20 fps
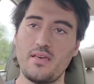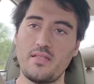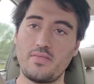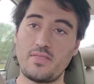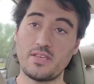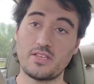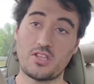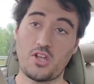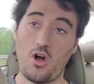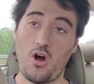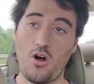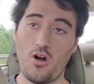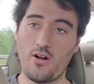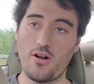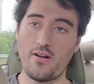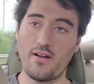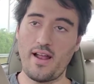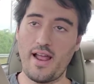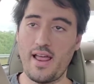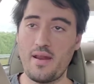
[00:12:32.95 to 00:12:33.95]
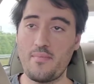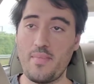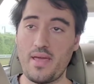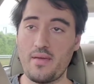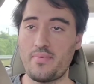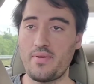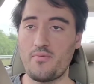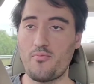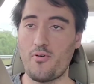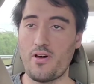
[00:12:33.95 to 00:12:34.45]
this car and
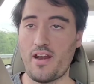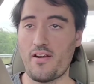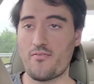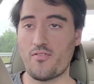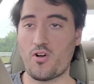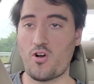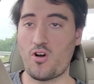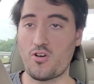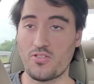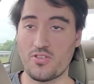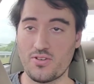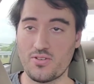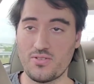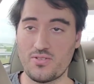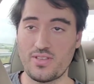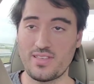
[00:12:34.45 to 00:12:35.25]
maybe whatever car that